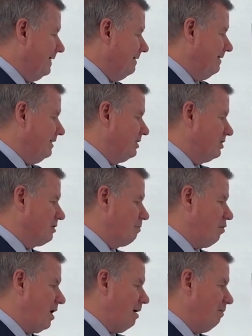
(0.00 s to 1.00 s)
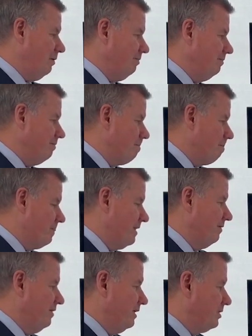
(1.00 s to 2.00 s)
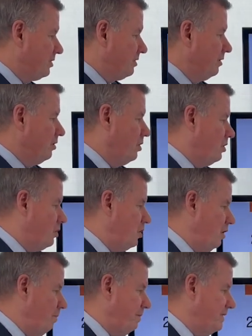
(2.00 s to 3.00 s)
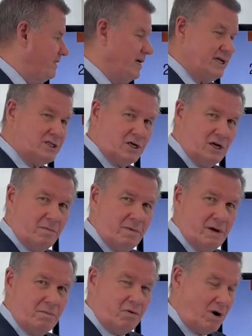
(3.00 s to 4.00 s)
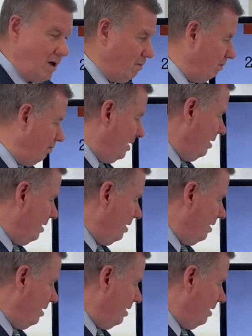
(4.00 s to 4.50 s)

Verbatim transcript: this is a problem this could potentially be a problem.